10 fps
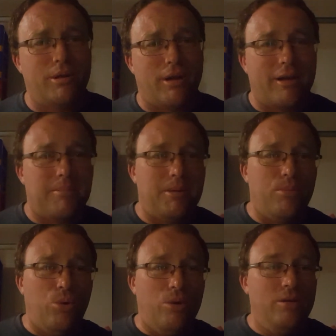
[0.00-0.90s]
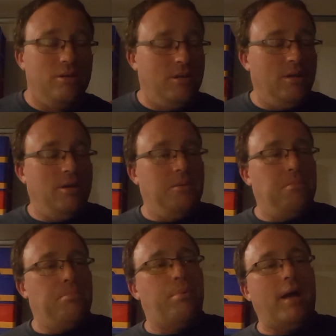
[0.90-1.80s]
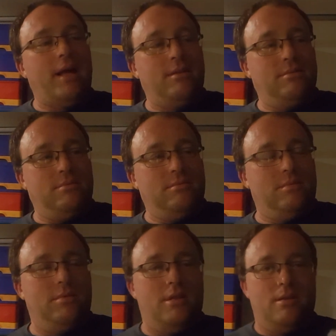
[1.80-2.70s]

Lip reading: like it a bit more, but a